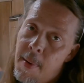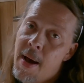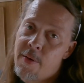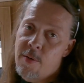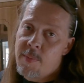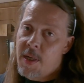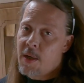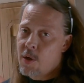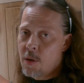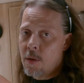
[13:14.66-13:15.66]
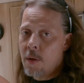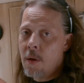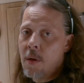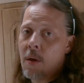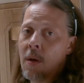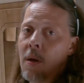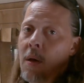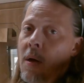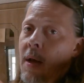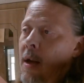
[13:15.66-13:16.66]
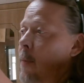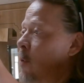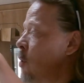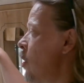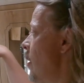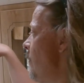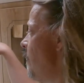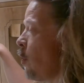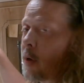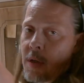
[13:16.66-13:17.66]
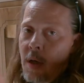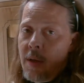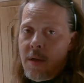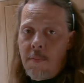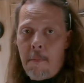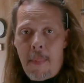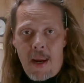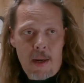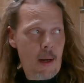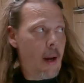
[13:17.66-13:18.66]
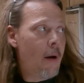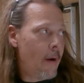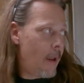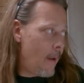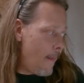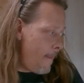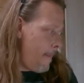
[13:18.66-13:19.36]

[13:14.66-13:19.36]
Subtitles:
bathroom section, and I'm just going to focus on this main area